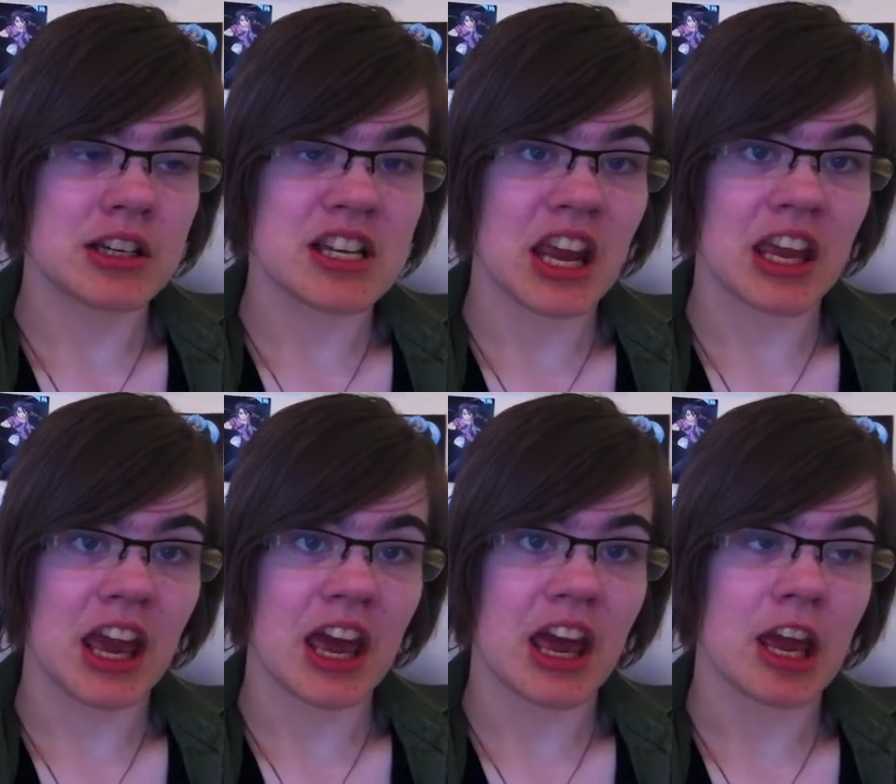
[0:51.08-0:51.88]

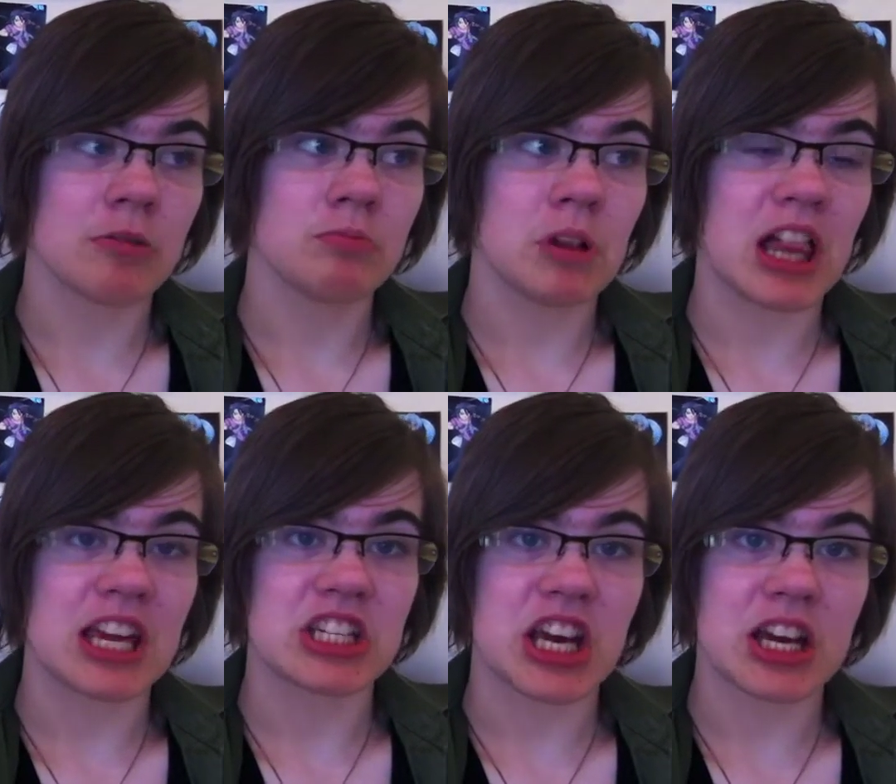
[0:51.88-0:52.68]
TK,
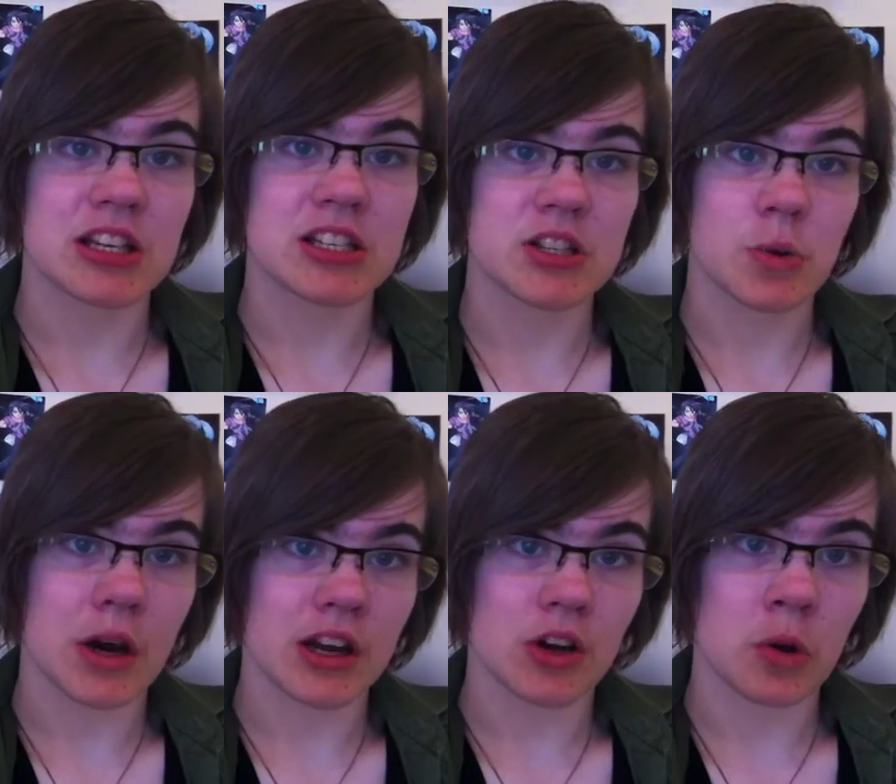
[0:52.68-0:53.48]
Latex. It's
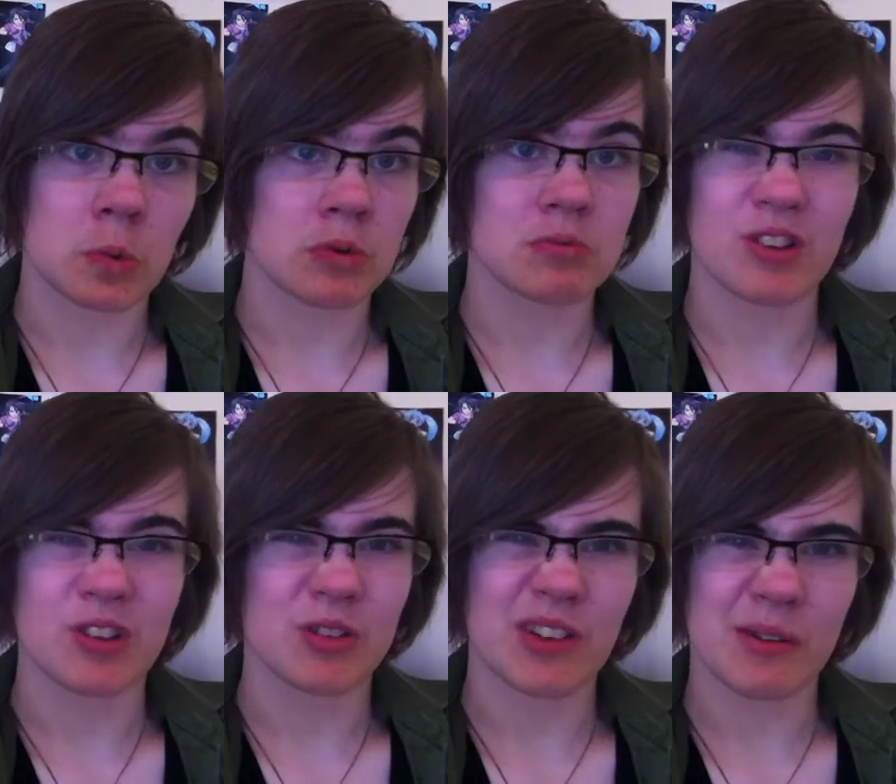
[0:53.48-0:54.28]
quite an old one,
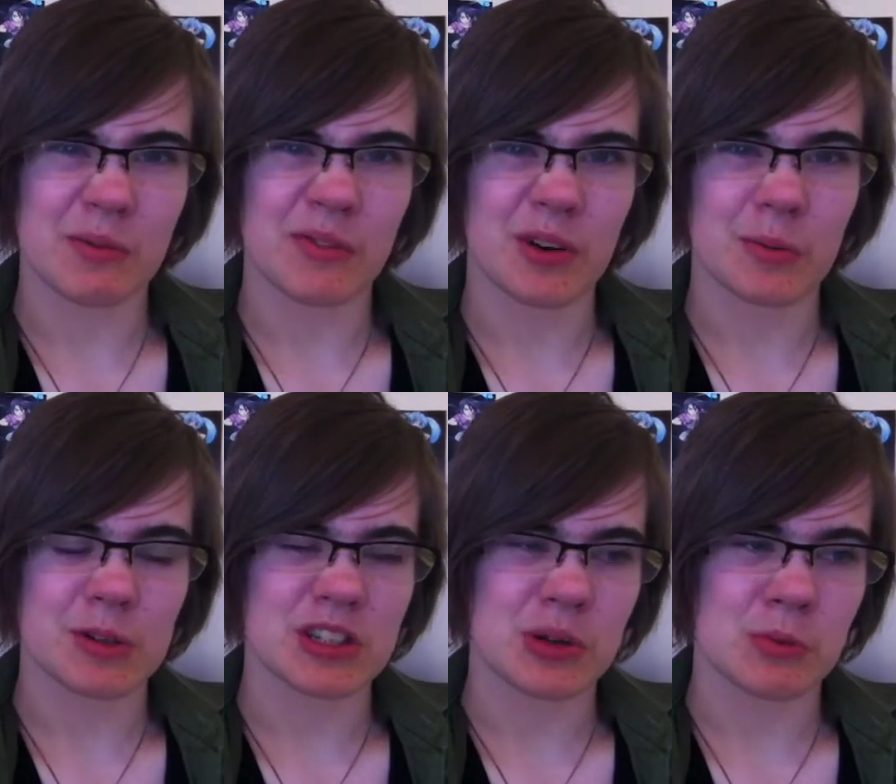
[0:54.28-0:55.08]
not called that one very
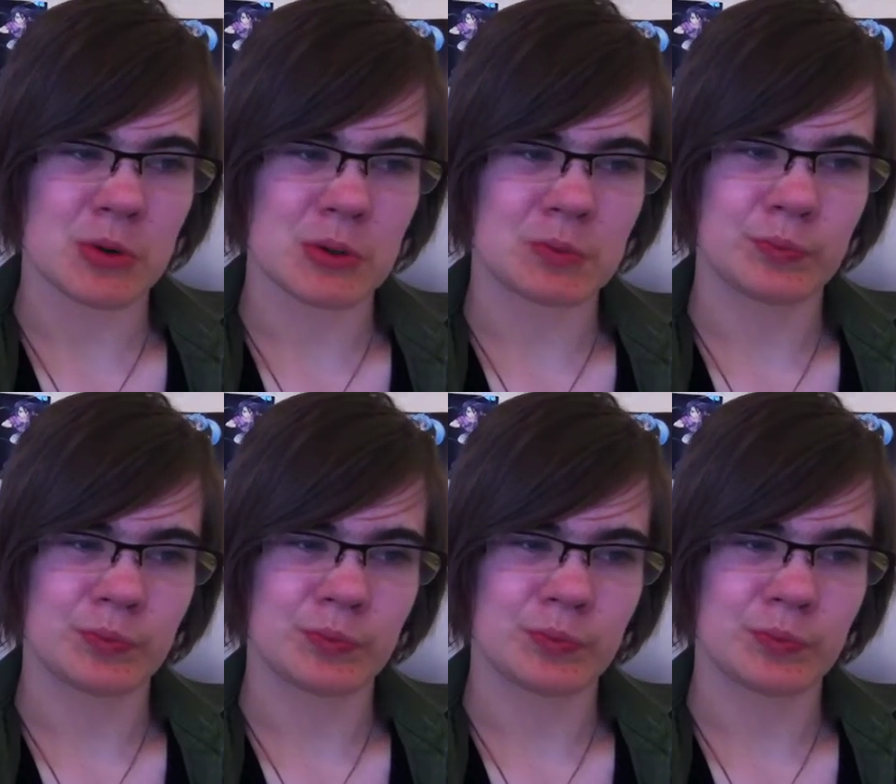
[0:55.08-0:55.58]
much anymore.